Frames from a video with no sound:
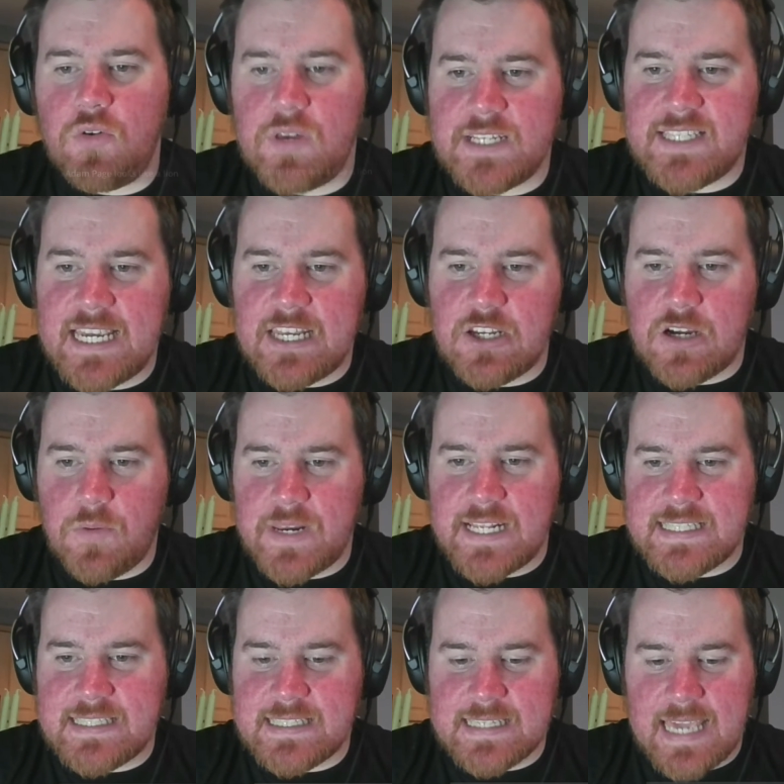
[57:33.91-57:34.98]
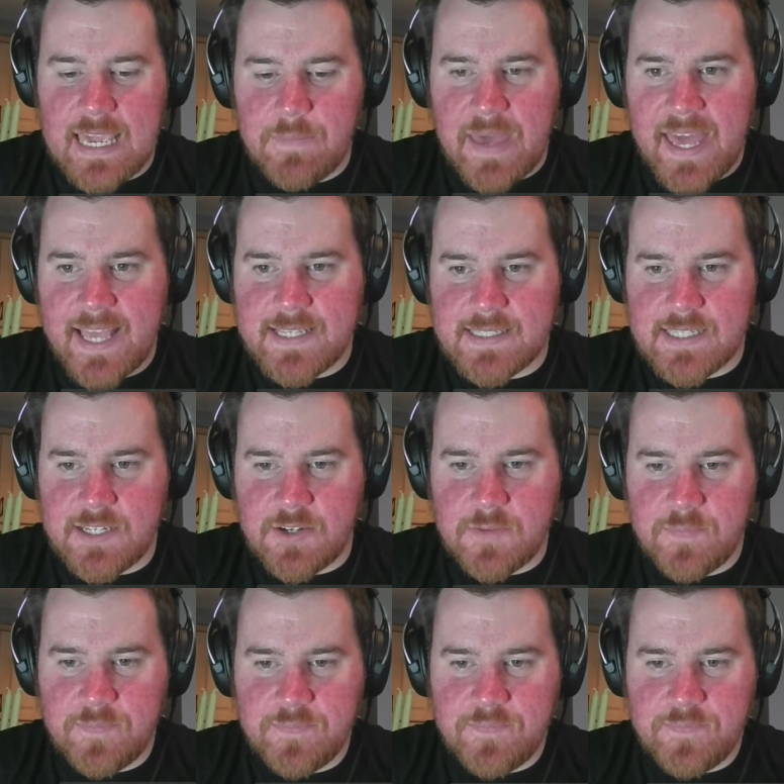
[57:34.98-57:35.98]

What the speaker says: let's take a look at what else this game has here.